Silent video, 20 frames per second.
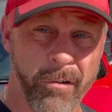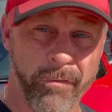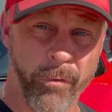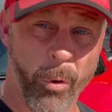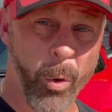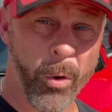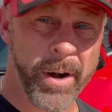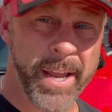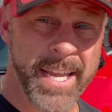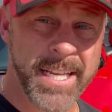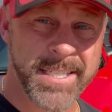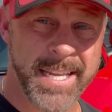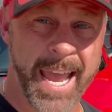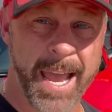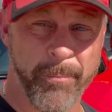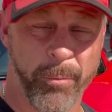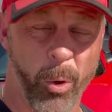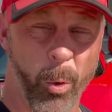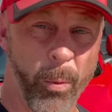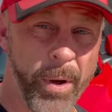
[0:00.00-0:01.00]
For
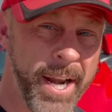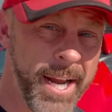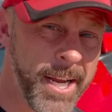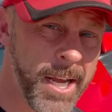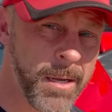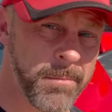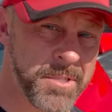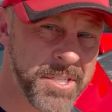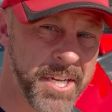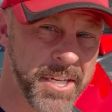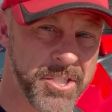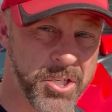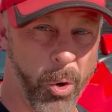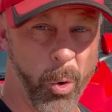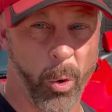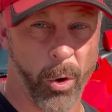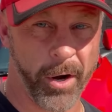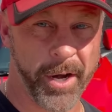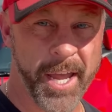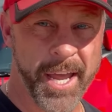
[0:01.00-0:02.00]
example, when it comes to
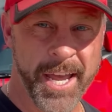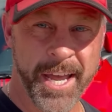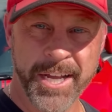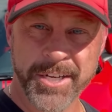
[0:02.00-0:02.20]
torque,